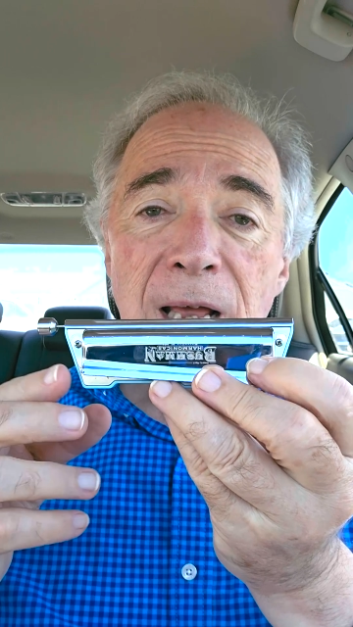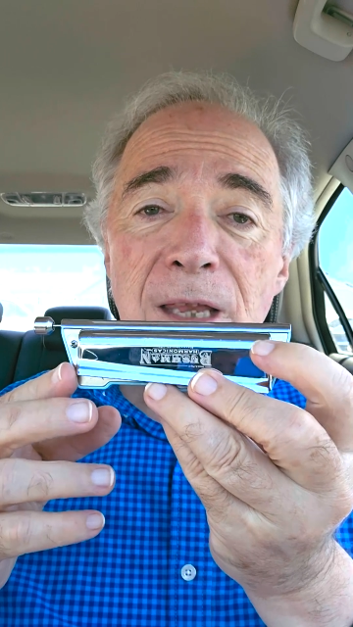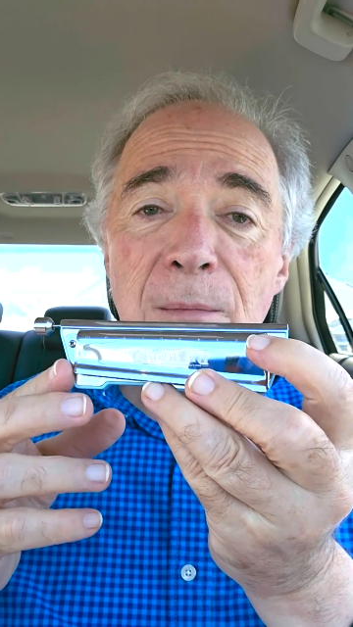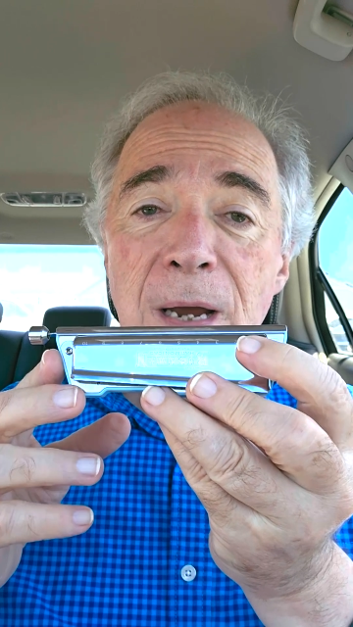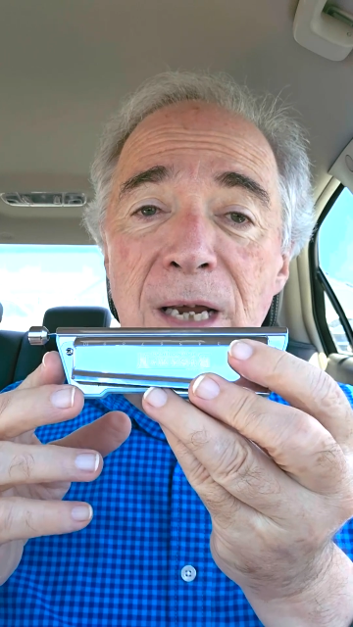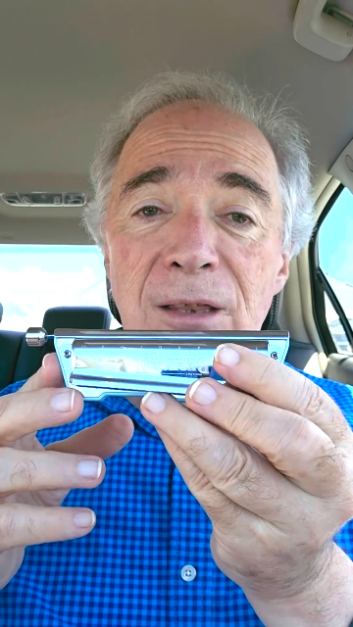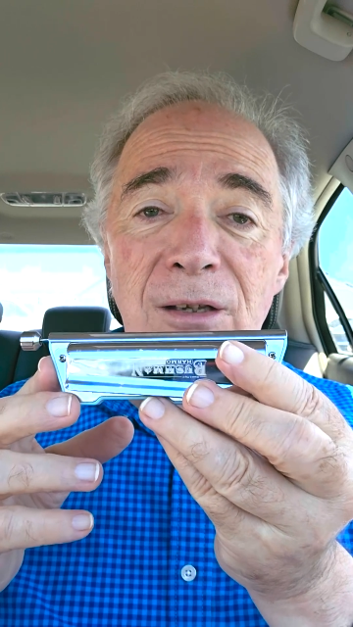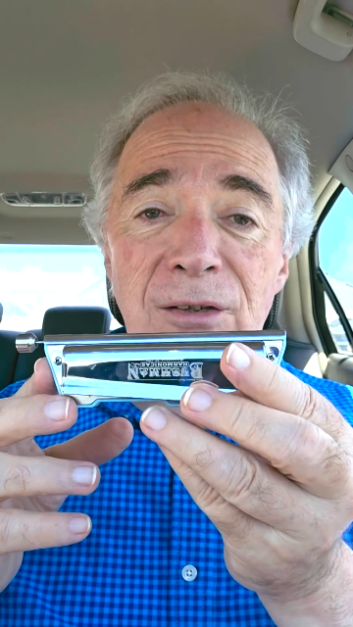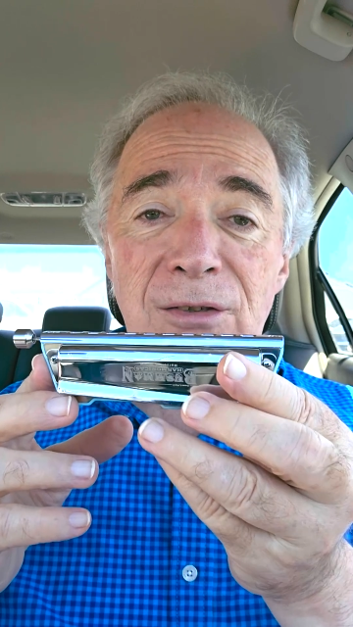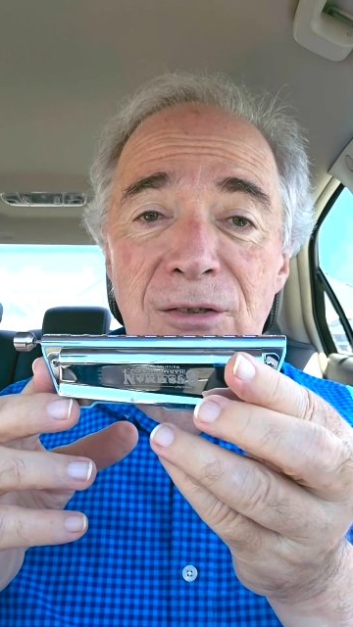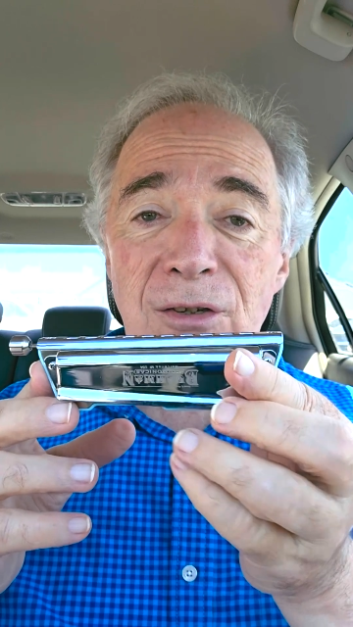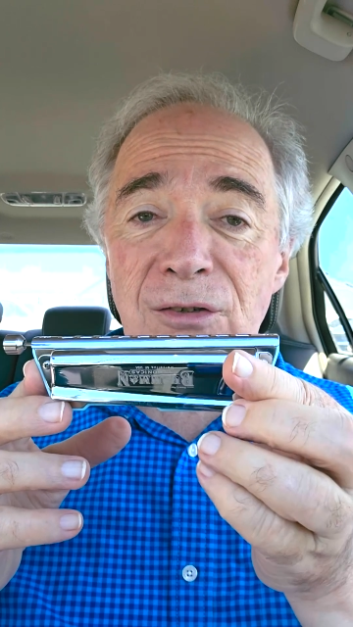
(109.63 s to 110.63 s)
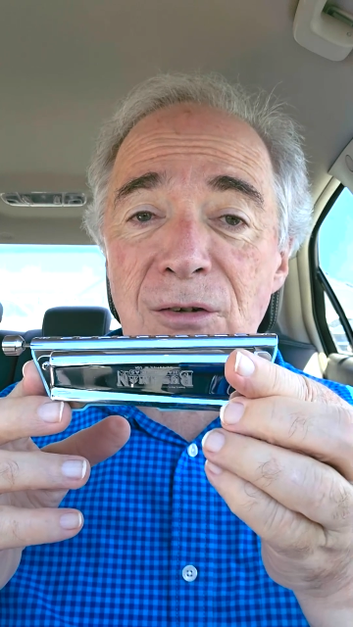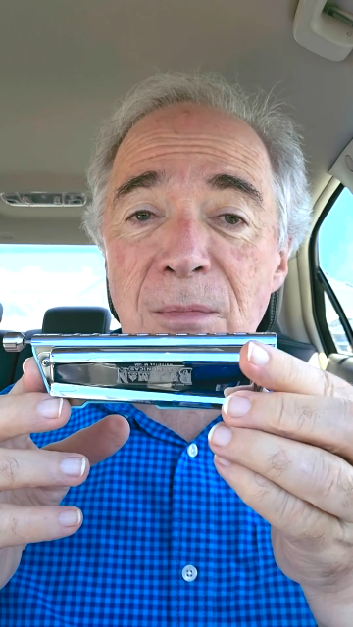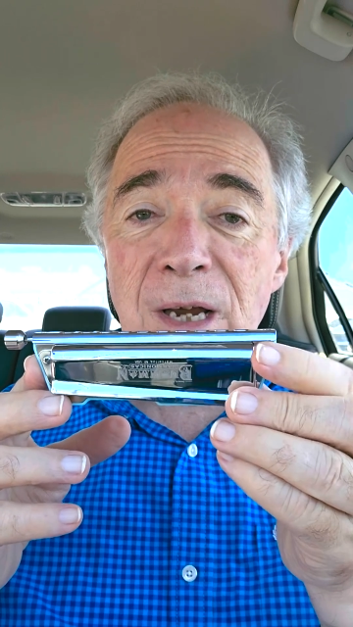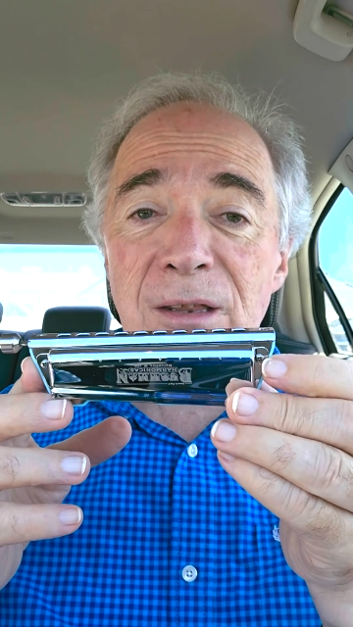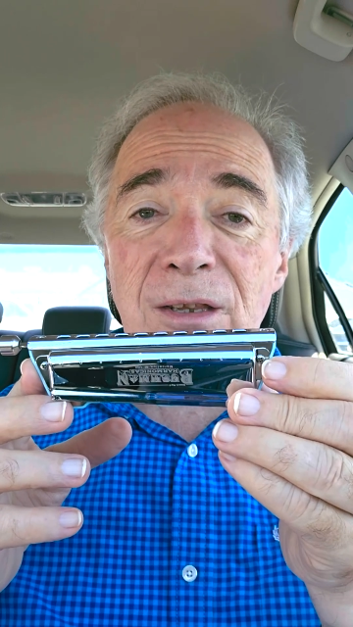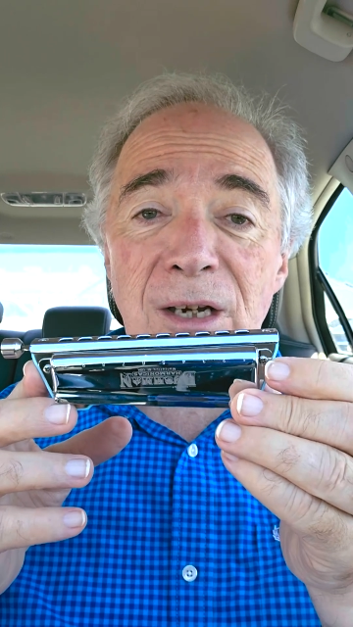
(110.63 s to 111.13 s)
And they make this just to
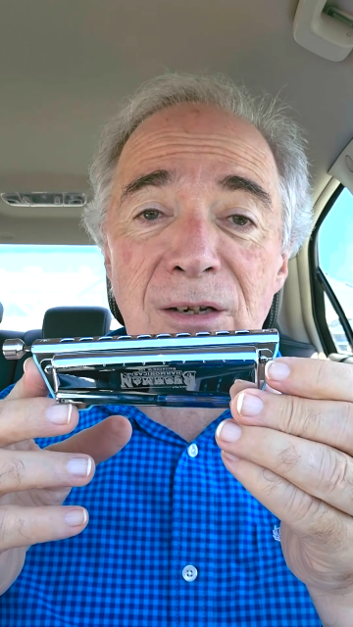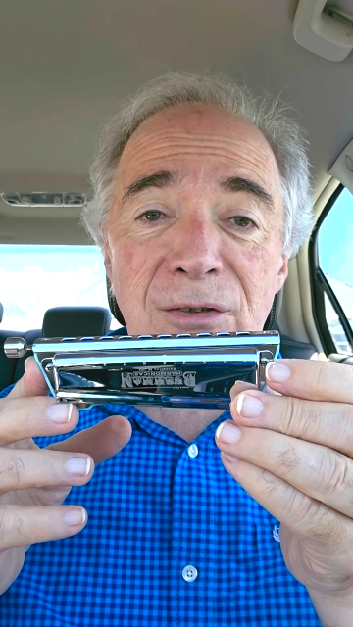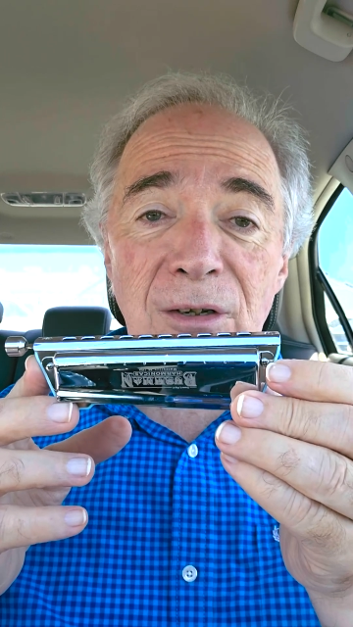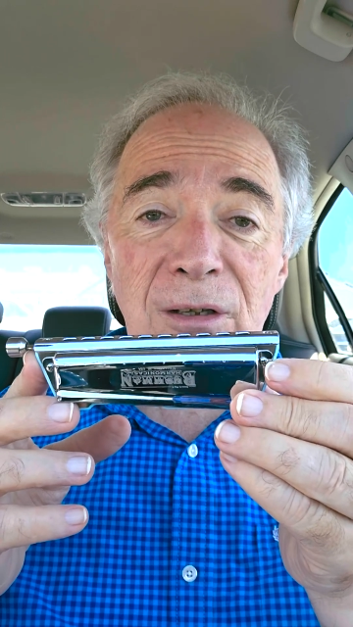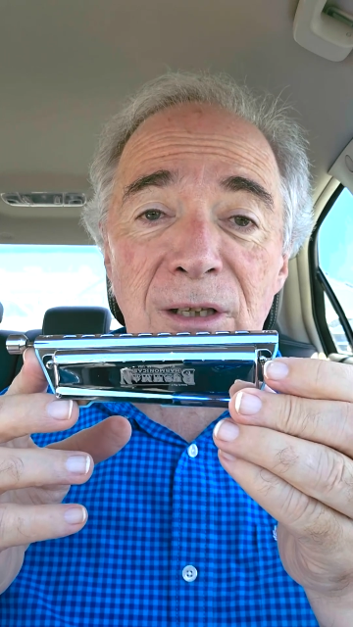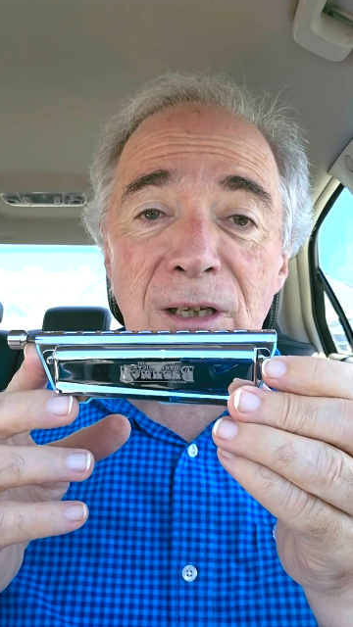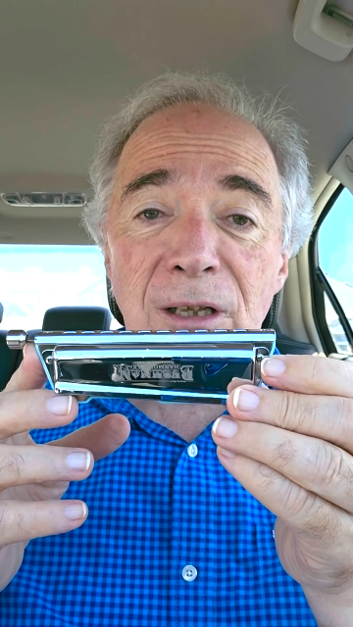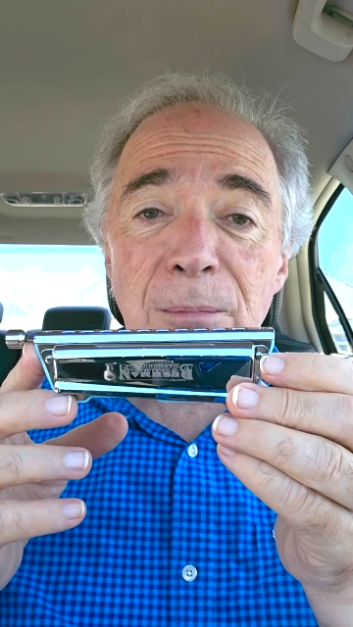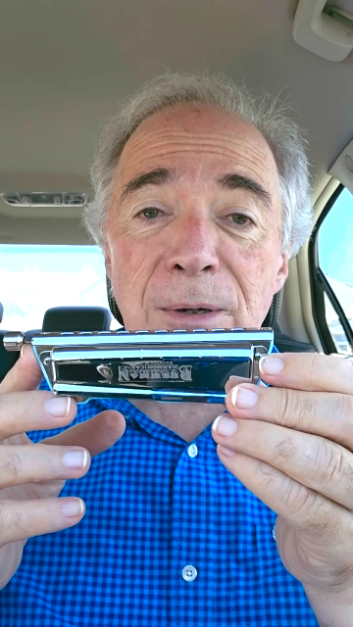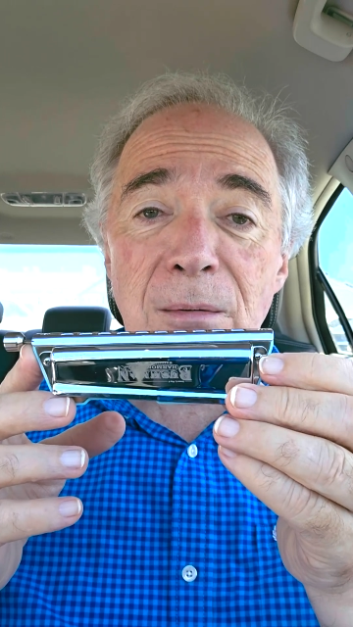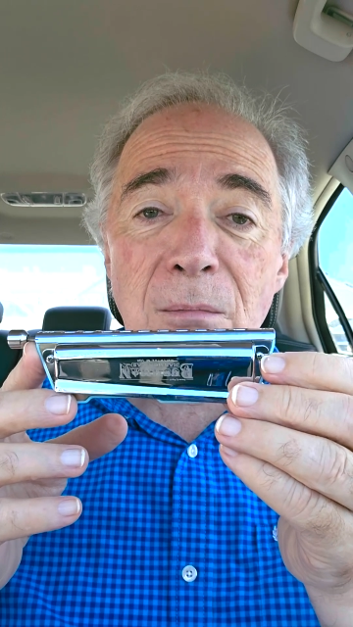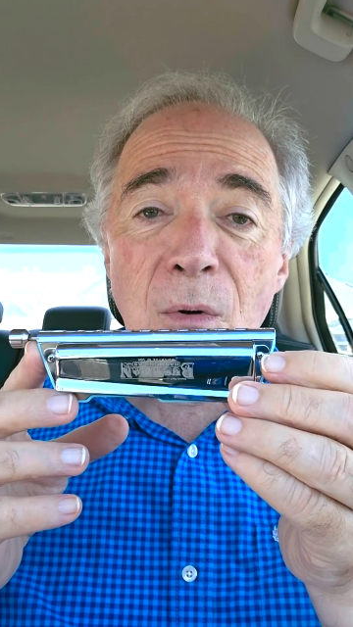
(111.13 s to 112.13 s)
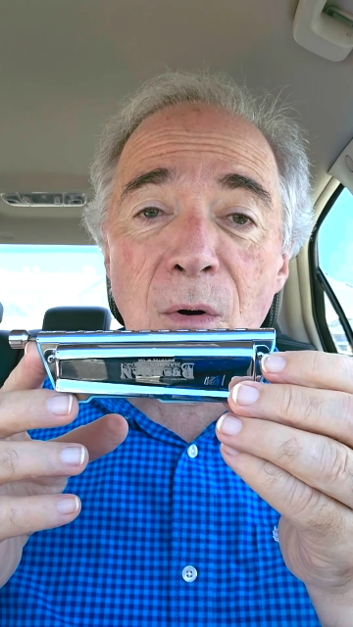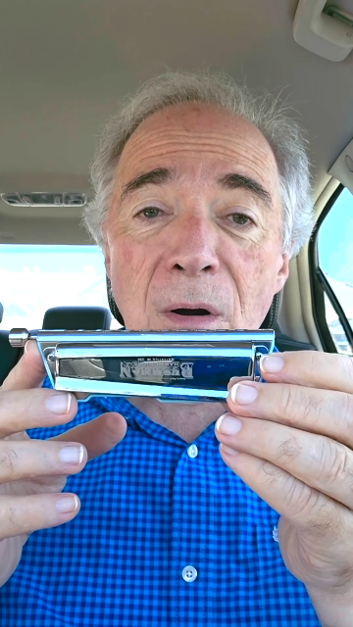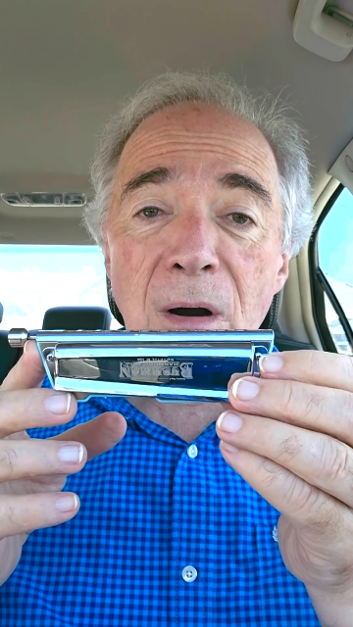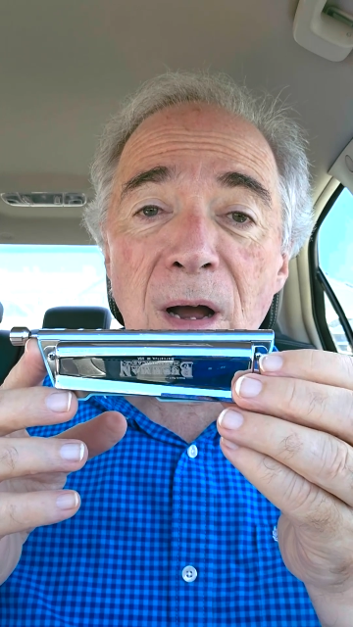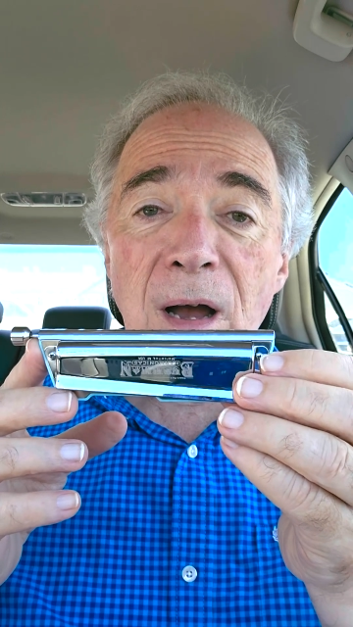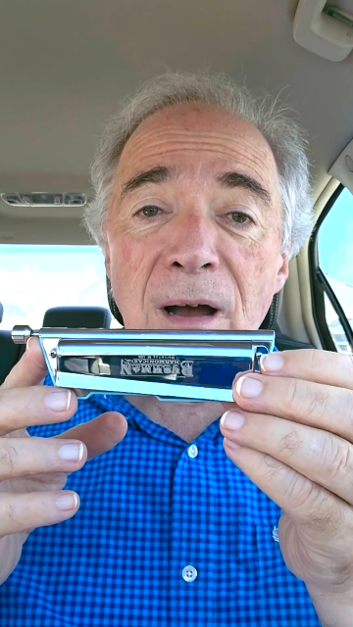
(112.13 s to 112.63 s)
make things a little bit
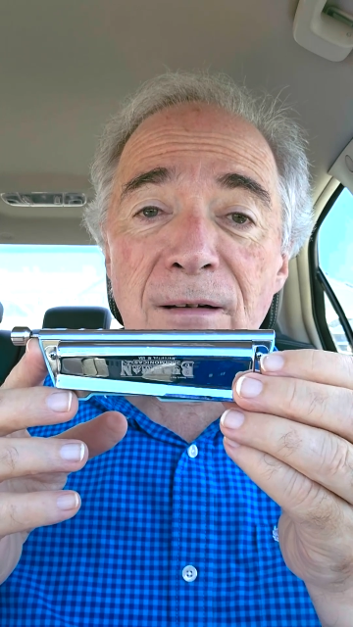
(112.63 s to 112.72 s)
more